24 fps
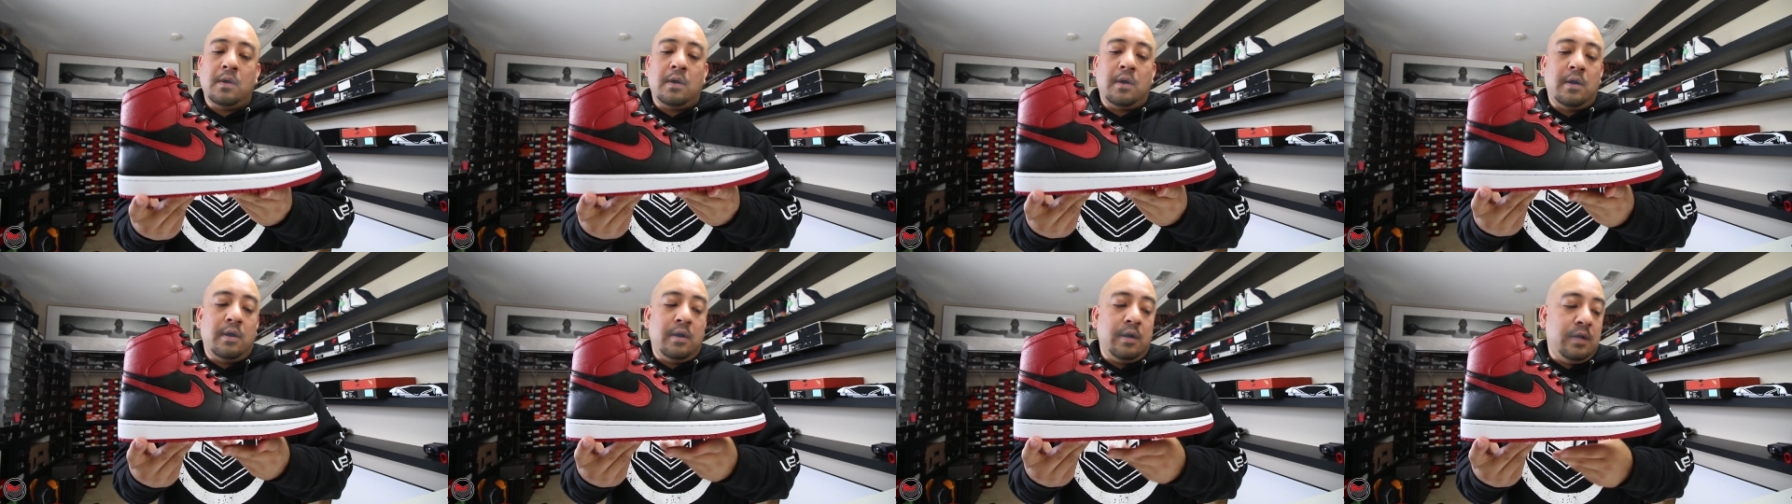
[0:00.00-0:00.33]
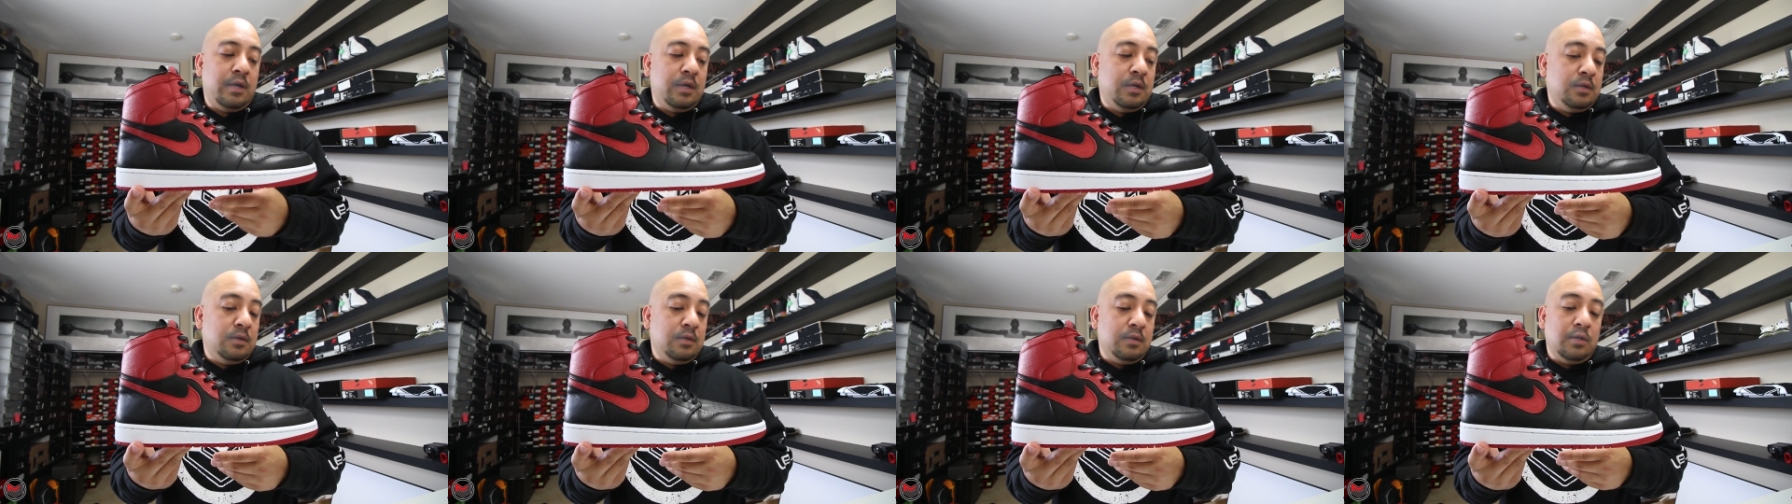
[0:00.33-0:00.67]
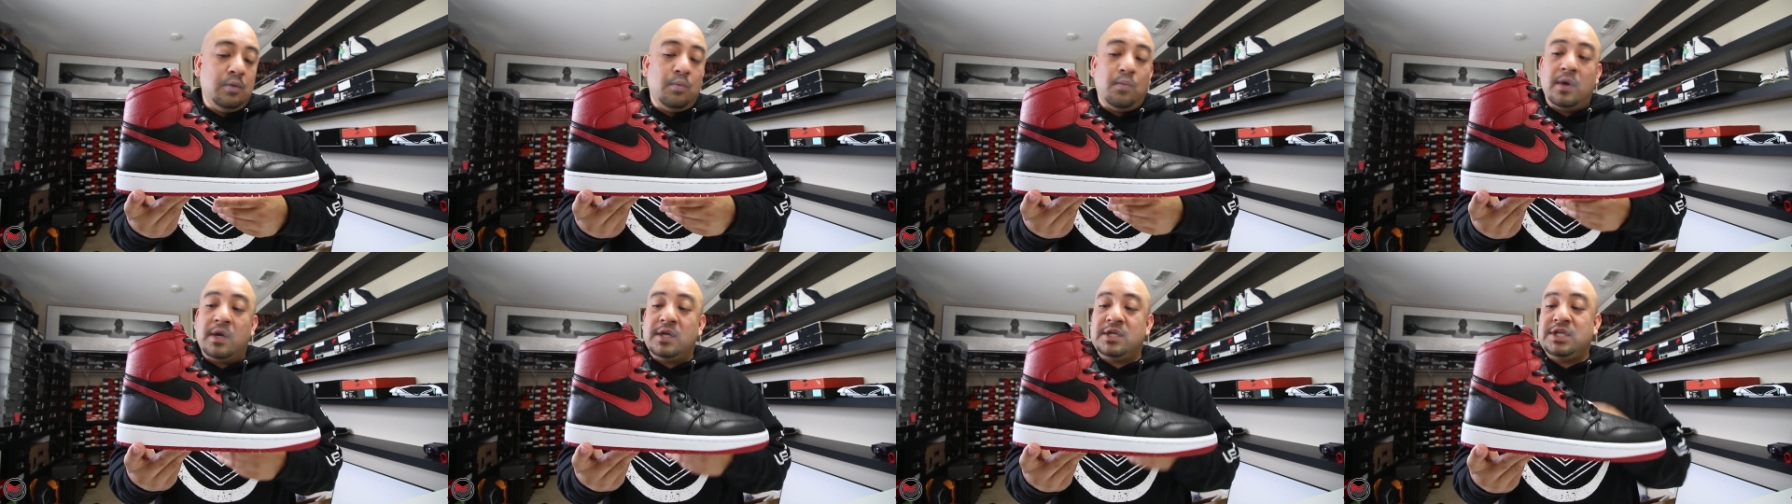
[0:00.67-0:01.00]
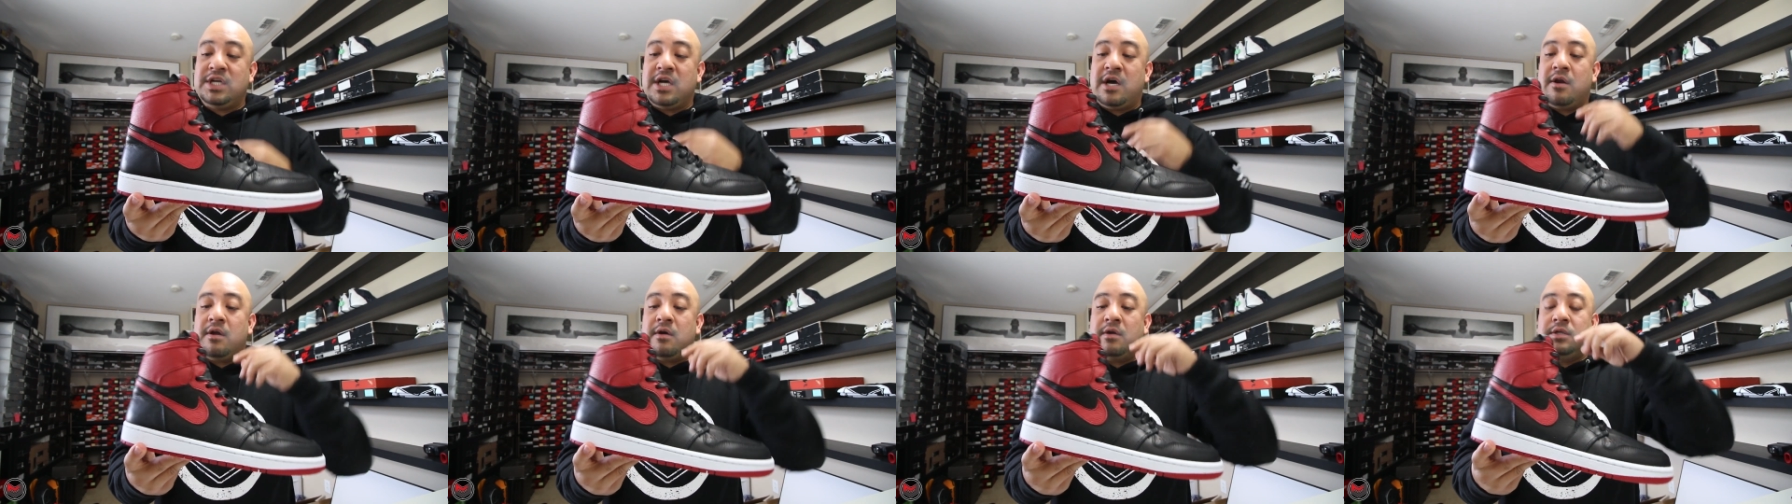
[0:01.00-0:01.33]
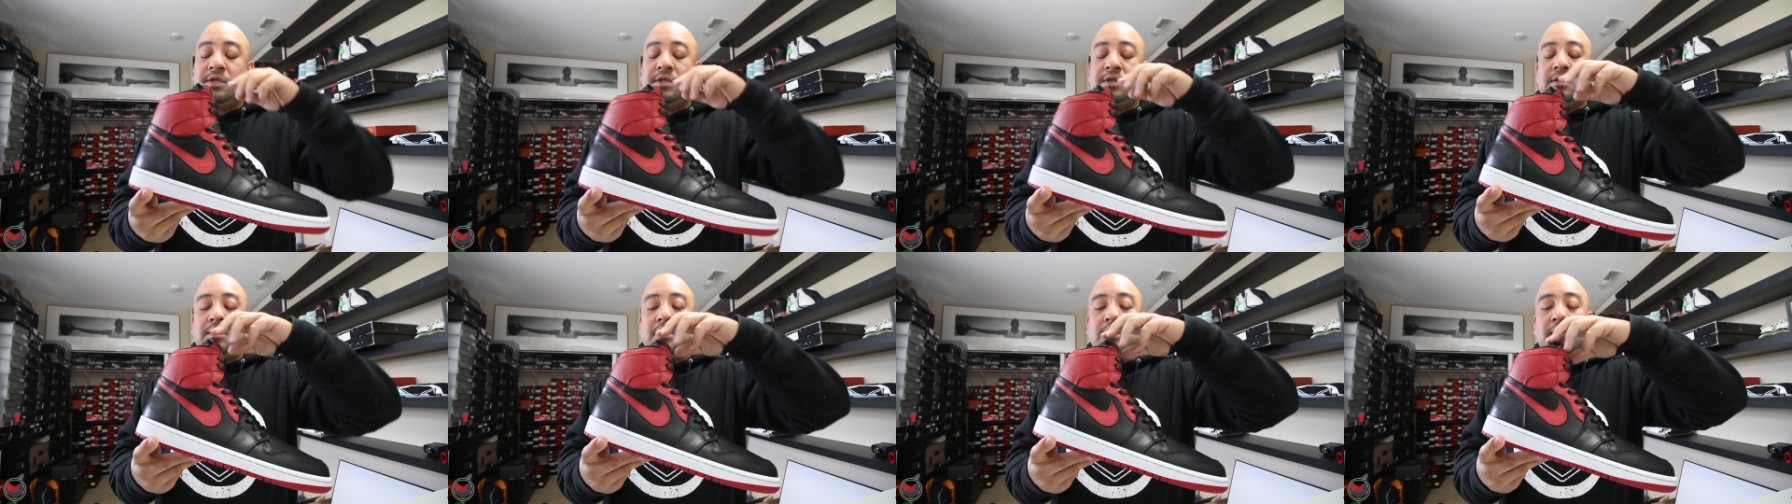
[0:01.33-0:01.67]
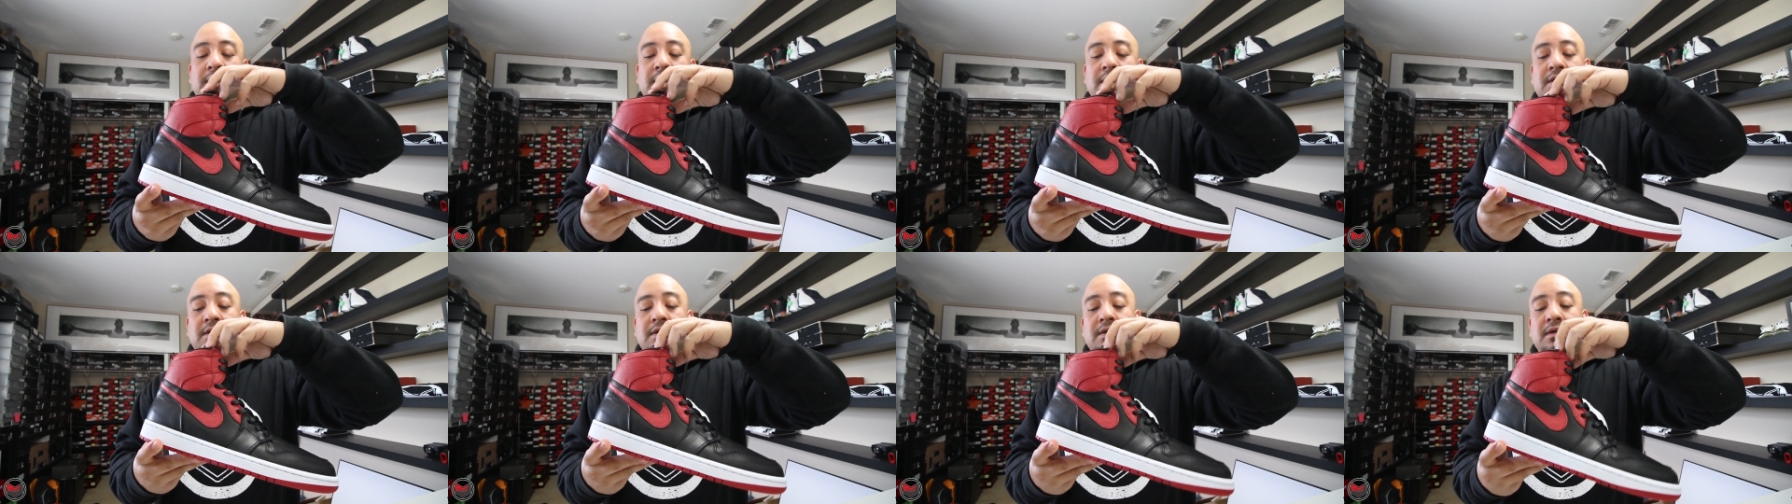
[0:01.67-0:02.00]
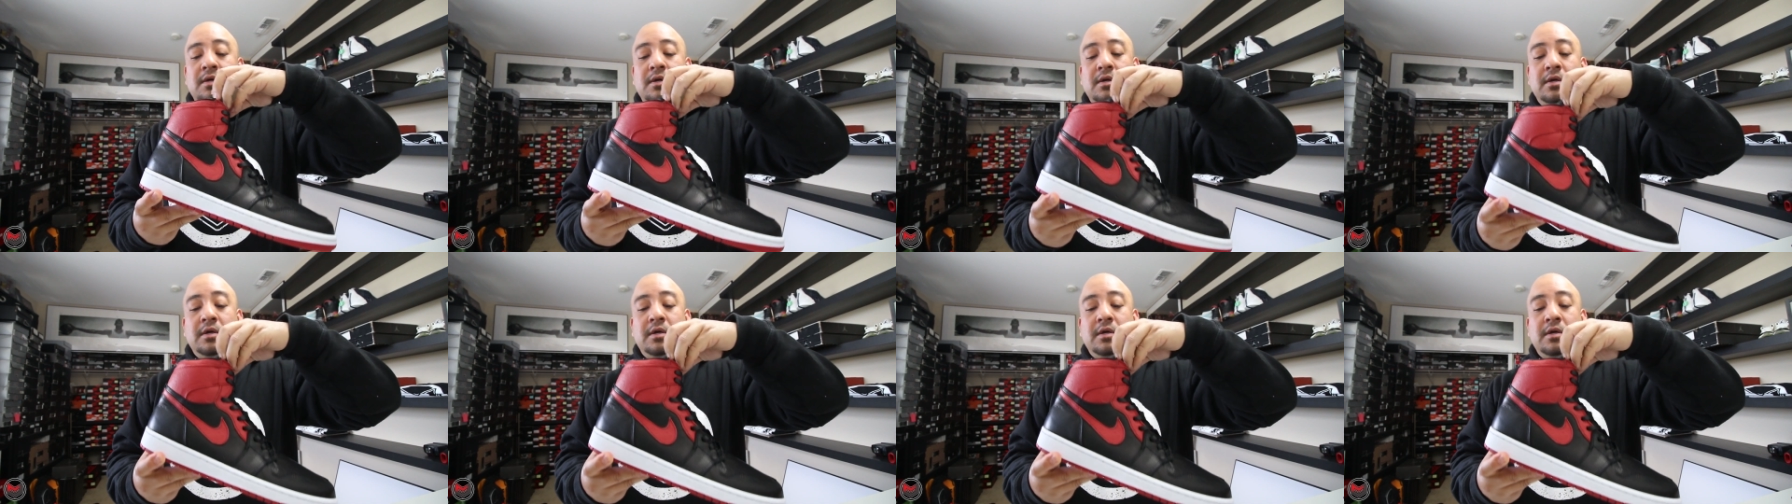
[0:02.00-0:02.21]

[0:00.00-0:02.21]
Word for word: All right, you want to shout out your uh